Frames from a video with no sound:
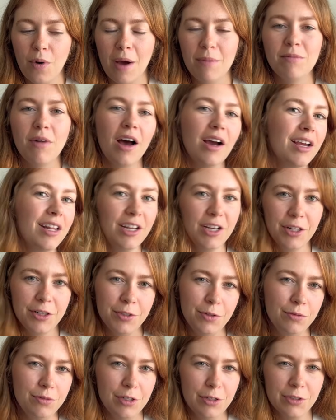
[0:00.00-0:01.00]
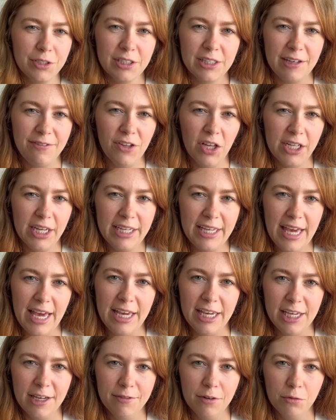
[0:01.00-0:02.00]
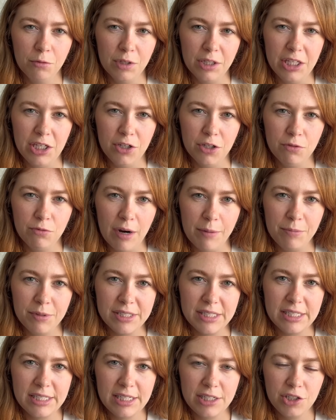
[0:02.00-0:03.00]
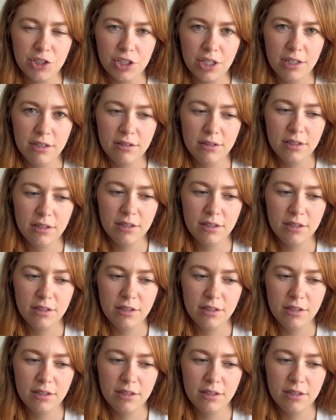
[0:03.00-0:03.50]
I'm not going to include those because I feel like I can't give a really good representation.